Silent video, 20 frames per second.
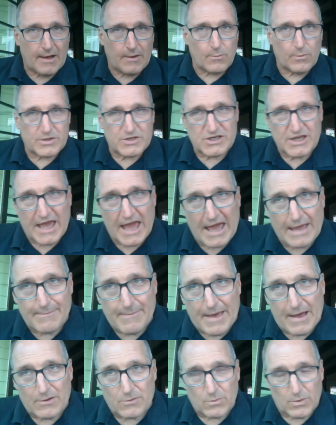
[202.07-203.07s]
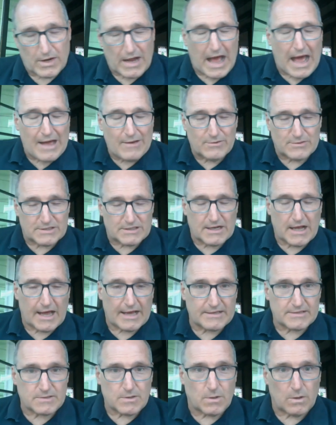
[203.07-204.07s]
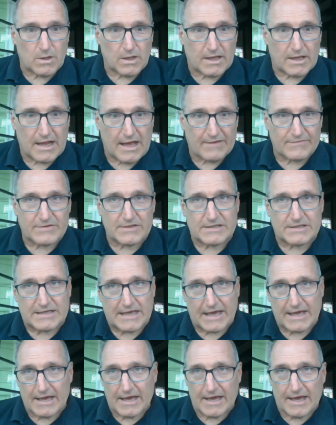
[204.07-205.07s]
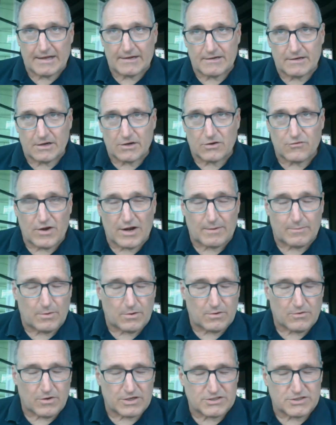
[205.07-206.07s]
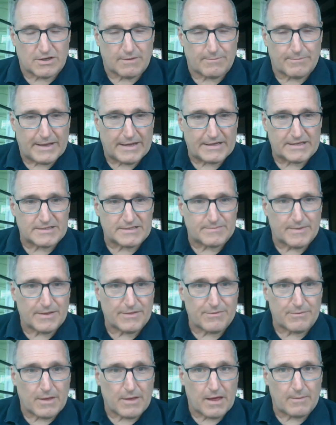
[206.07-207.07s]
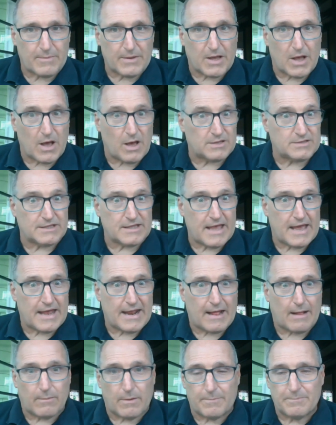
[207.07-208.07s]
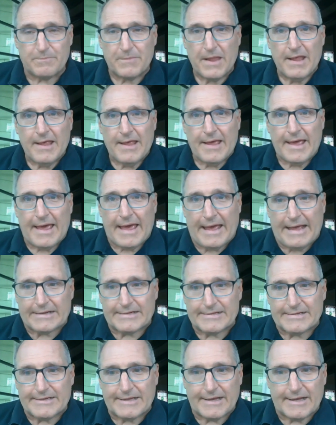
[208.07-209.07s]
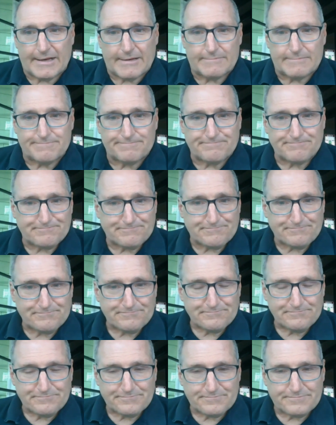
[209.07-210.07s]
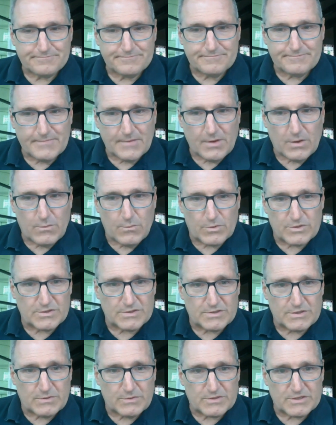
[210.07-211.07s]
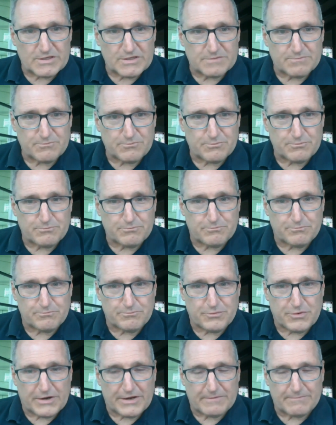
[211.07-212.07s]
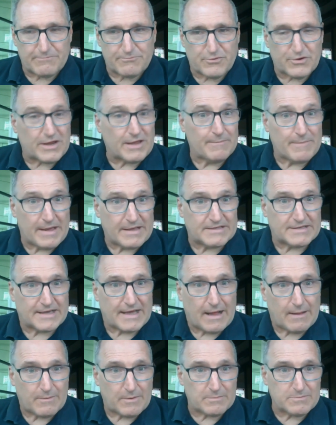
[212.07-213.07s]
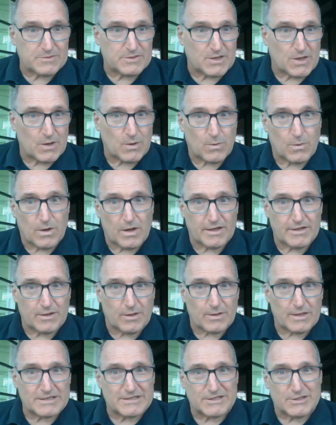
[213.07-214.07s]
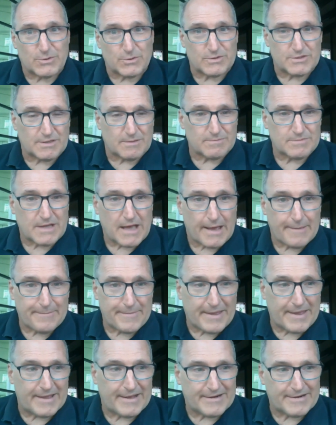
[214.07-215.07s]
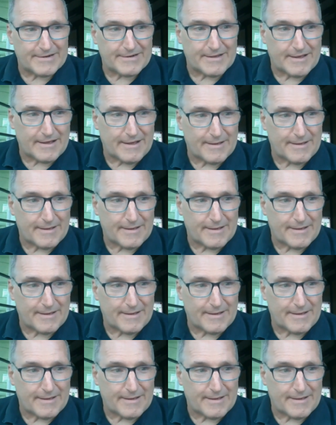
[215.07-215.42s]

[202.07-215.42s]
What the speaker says: which came out when I was in high school. And I have to say, I had an incredible crush on Patti Smith because of that album, and which is pretty amazing album. So, listen to it sometime, and